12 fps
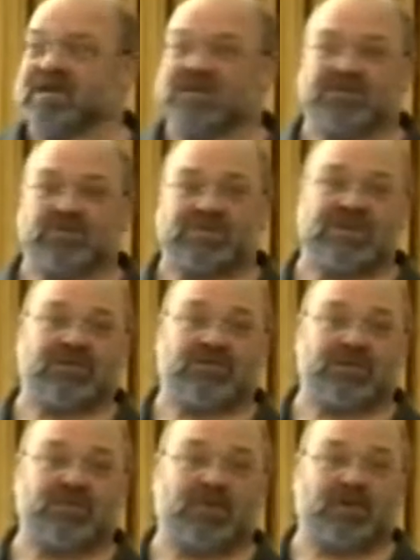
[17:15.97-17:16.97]
This was at
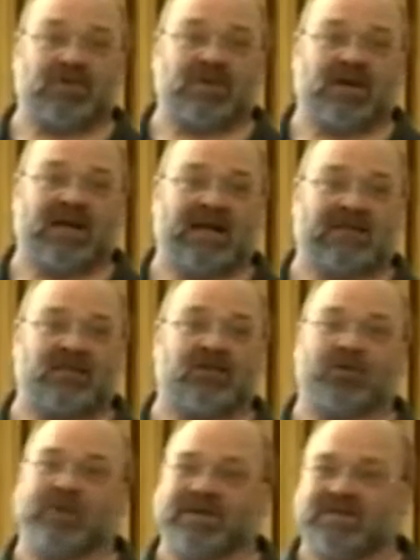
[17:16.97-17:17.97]
the
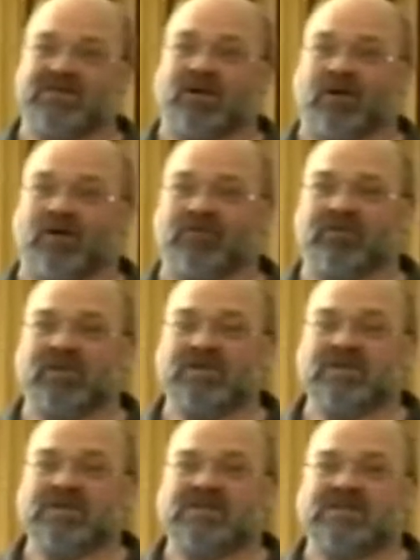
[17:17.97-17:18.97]
request of
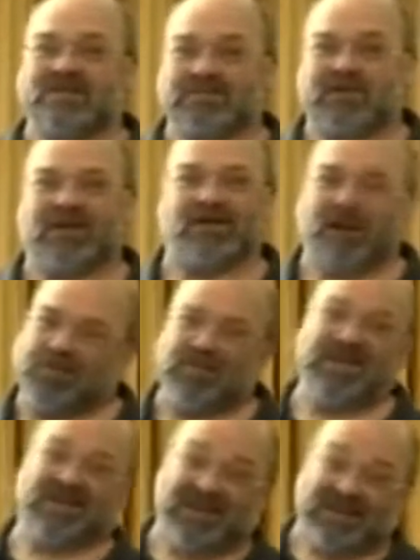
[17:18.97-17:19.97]
some telco
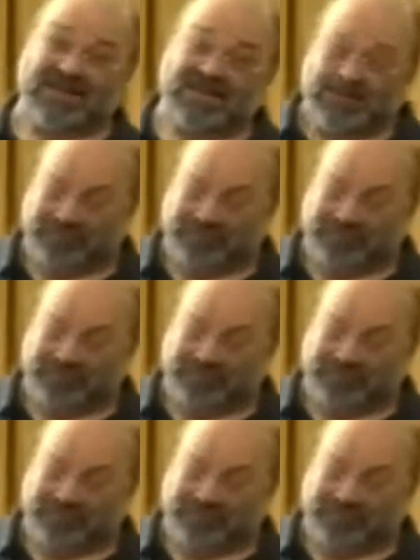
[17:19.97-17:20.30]
bigger than us.